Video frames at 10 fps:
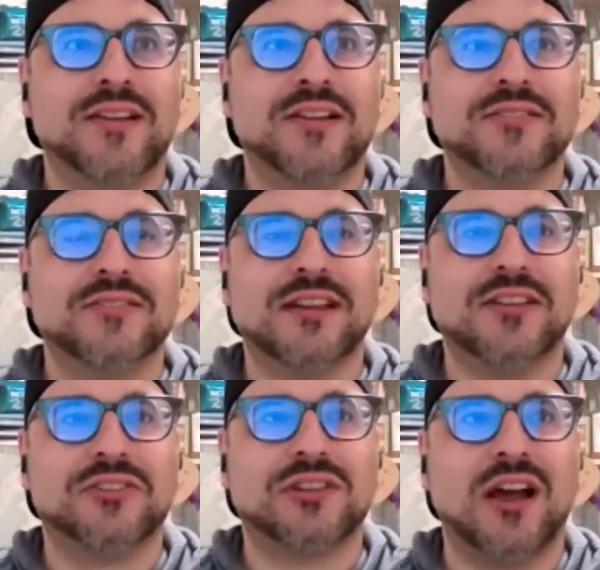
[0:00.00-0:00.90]
It is.
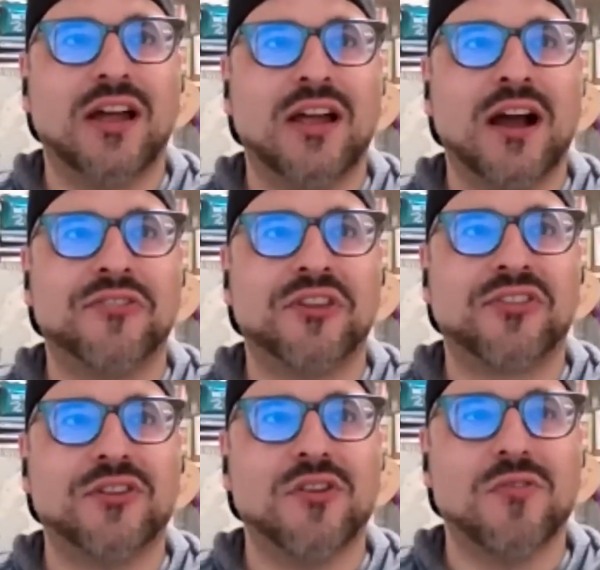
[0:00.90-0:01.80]
It's I, I
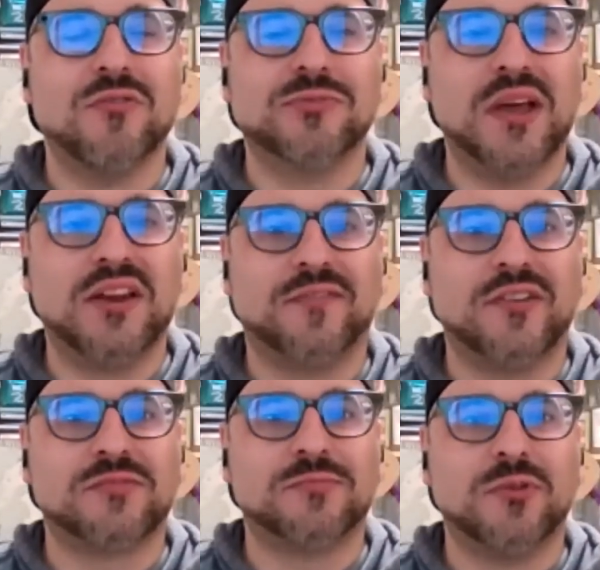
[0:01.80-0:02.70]
think the nose
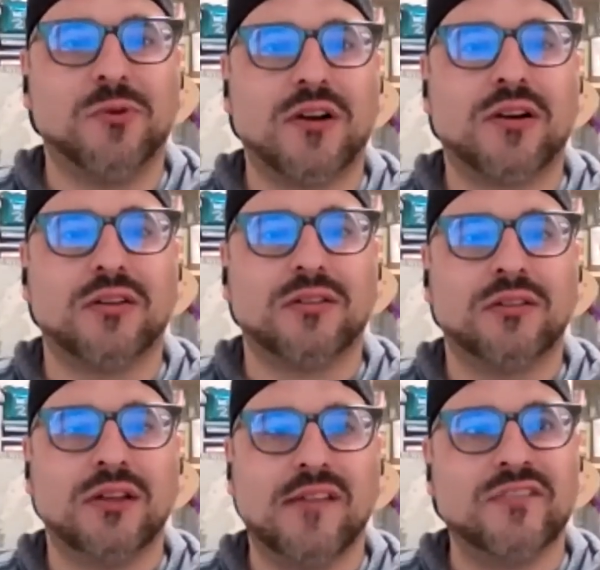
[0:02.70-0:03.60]
benefits from the water
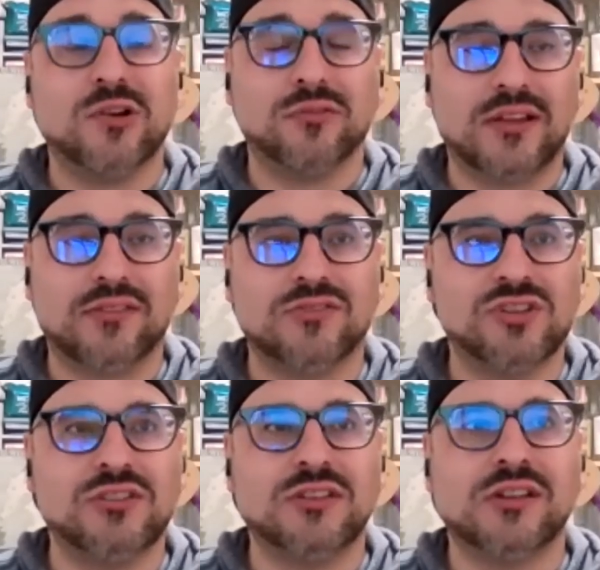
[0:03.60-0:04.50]
if you don't like the
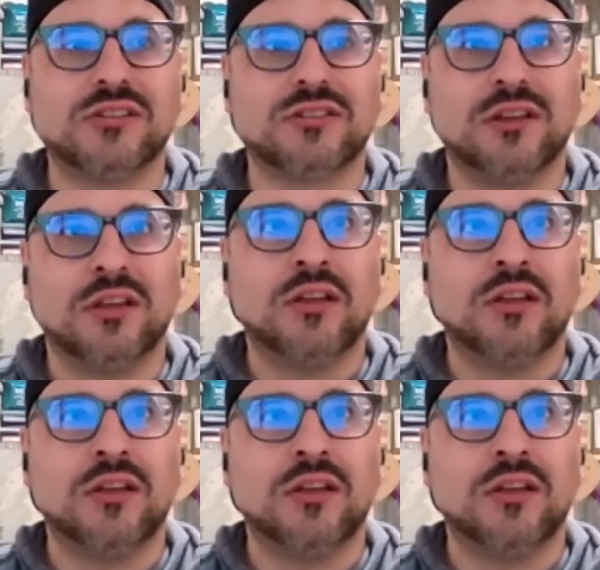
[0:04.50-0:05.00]
cheesiness,